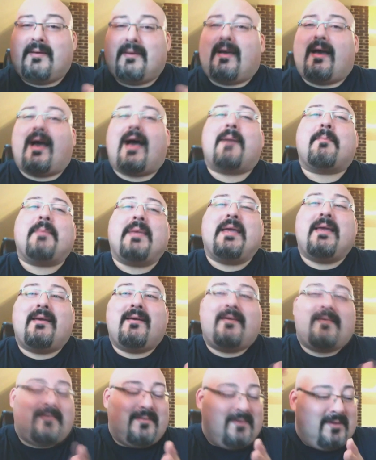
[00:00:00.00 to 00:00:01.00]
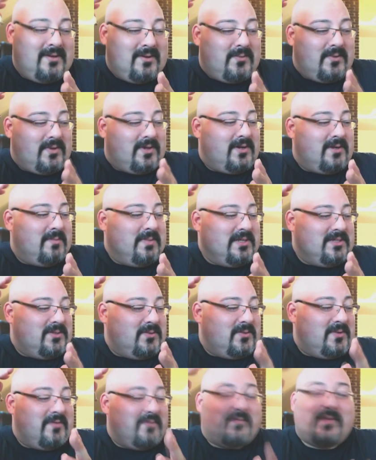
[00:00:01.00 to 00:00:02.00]
I'm here. We're gonna be
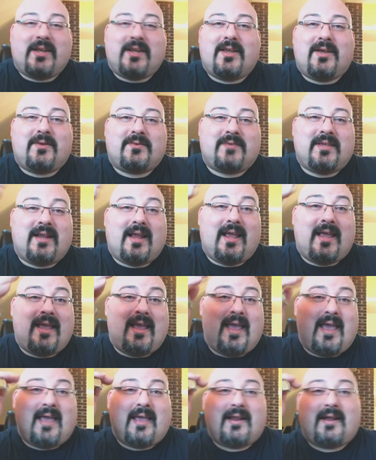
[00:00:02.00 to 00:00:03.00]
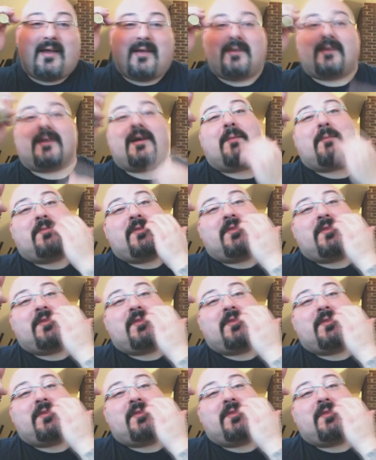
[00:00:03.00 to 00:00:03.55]
doing a video today and on a couple of